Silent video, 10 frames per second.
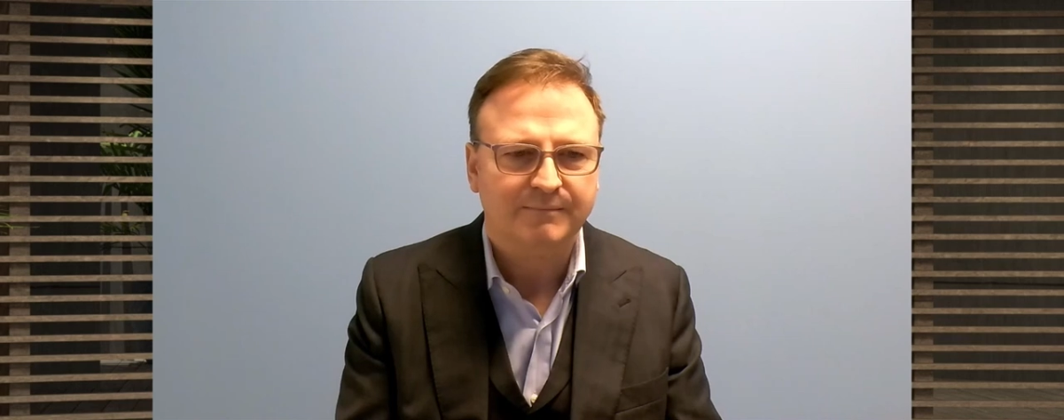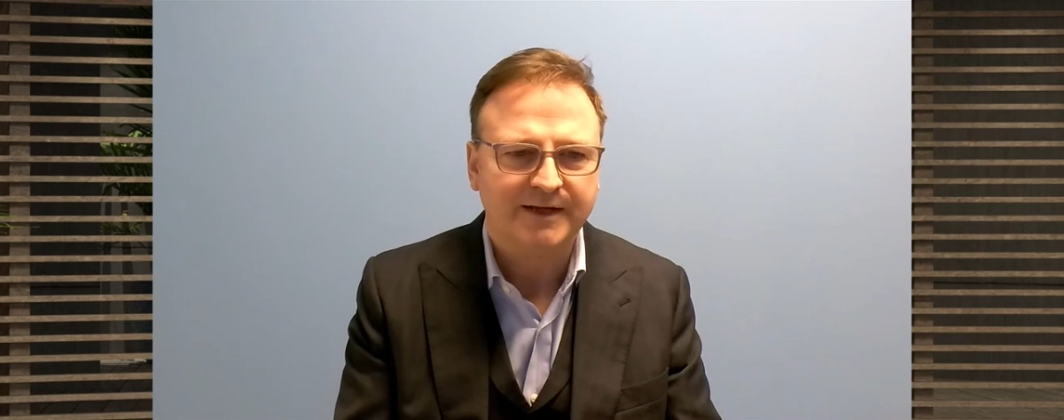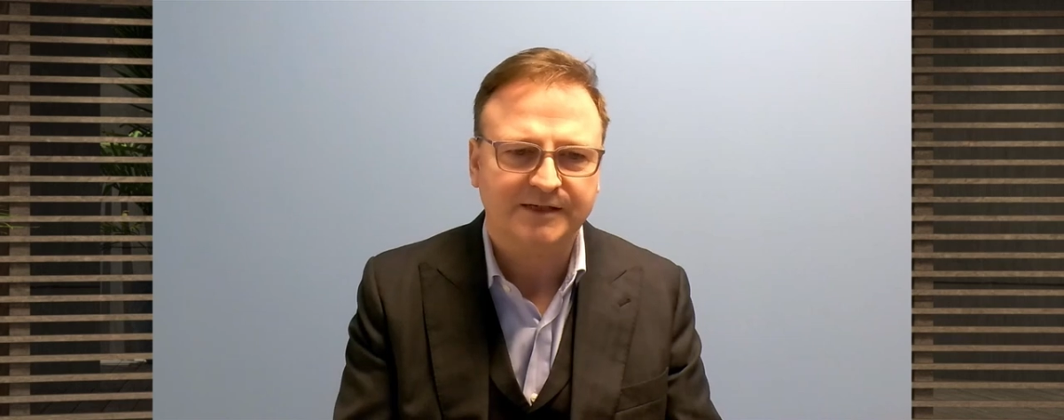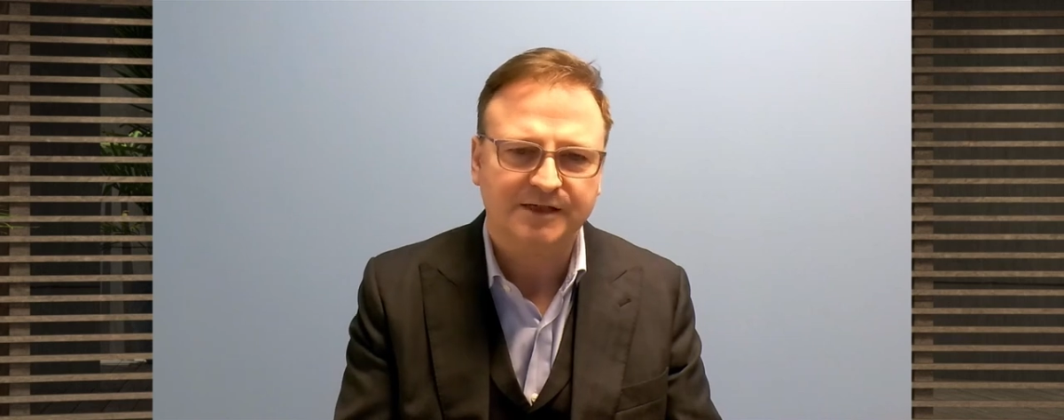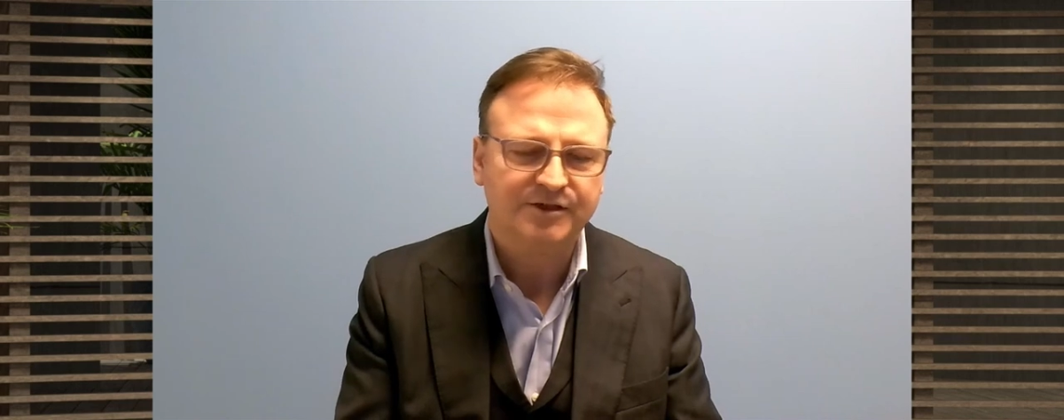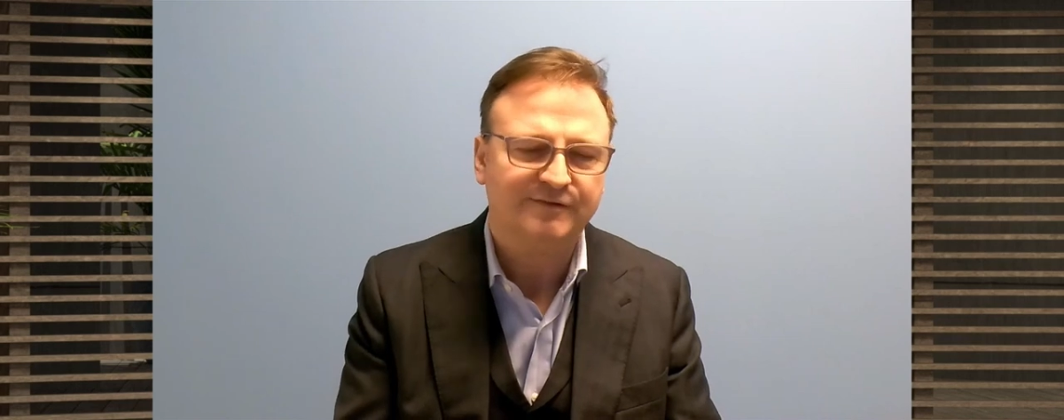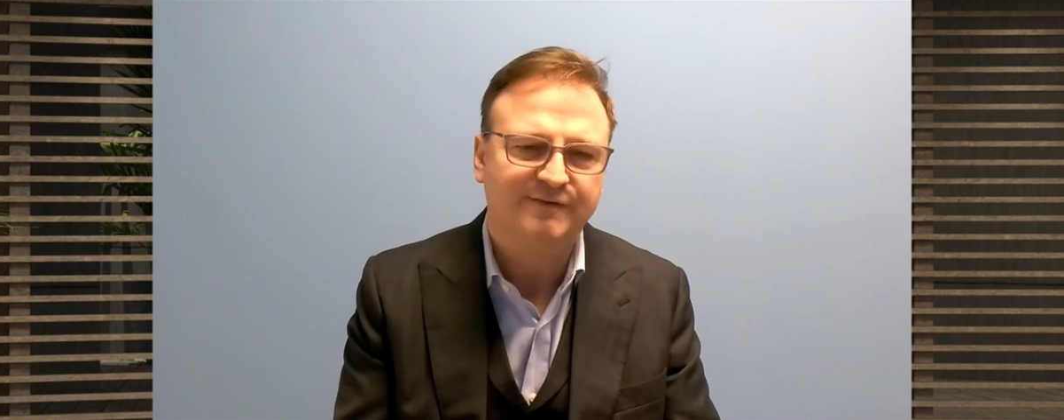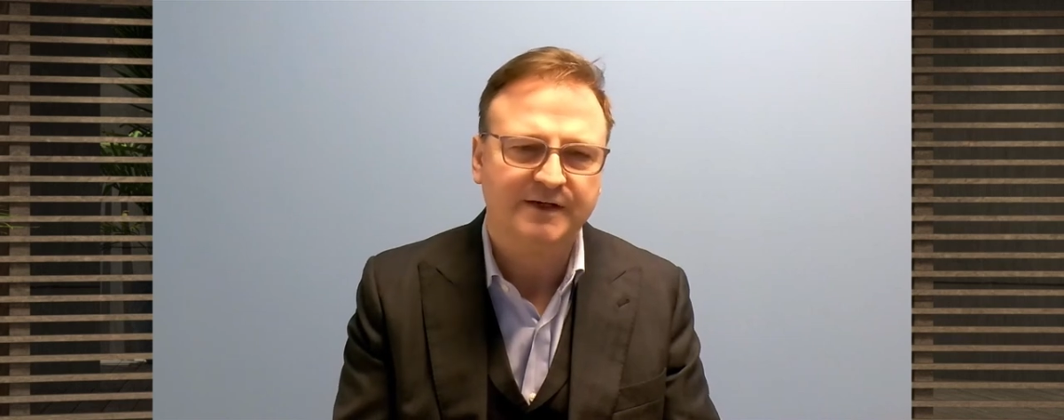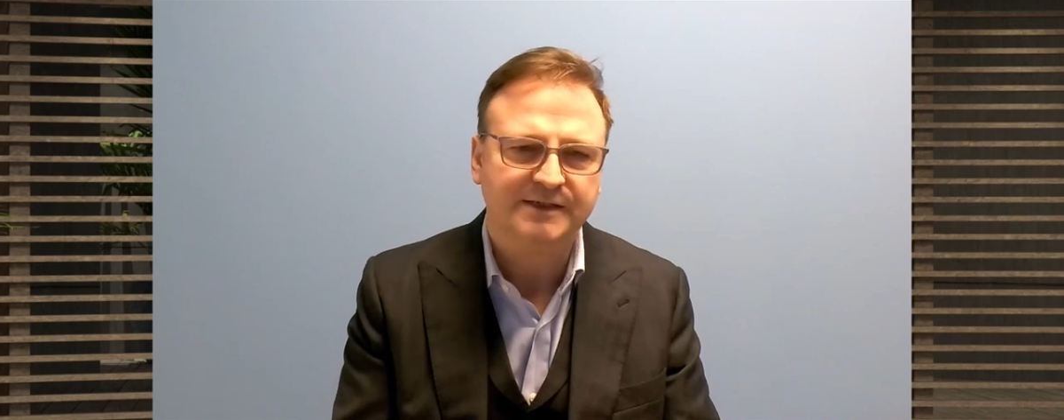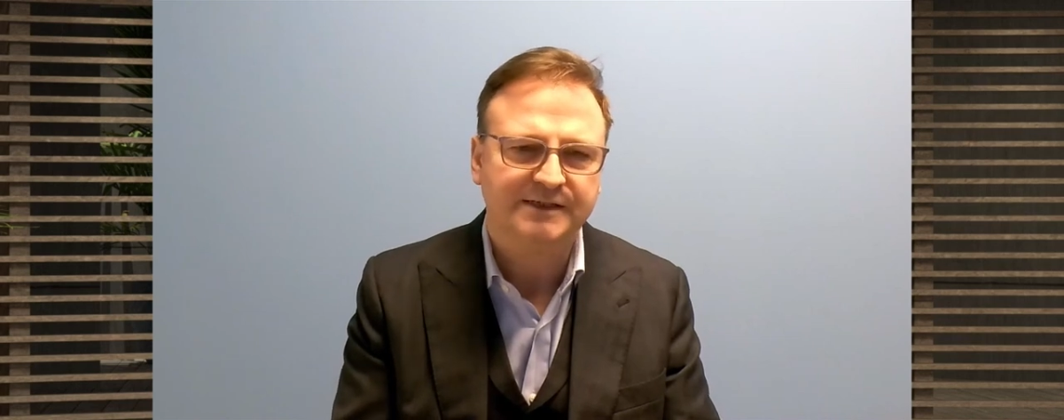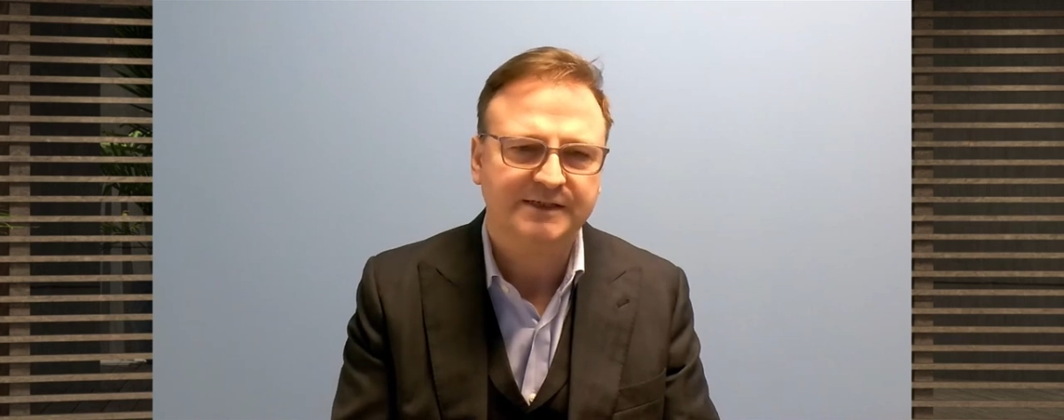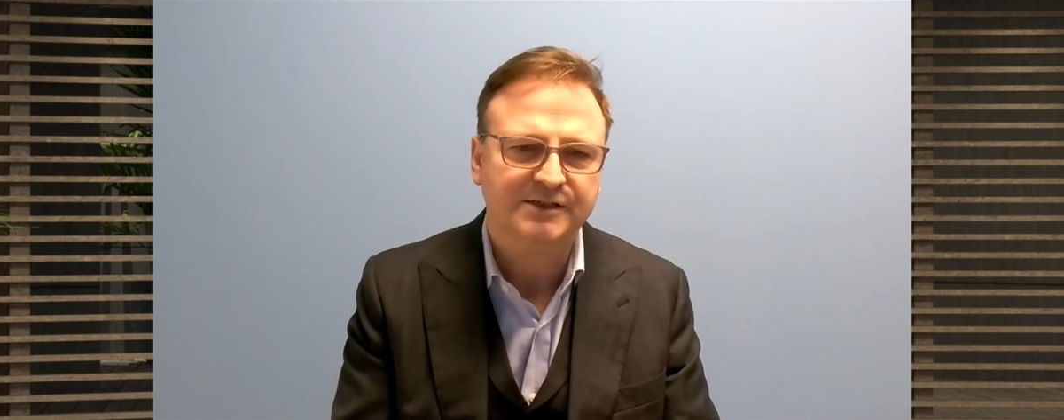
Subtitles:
make such a fuss?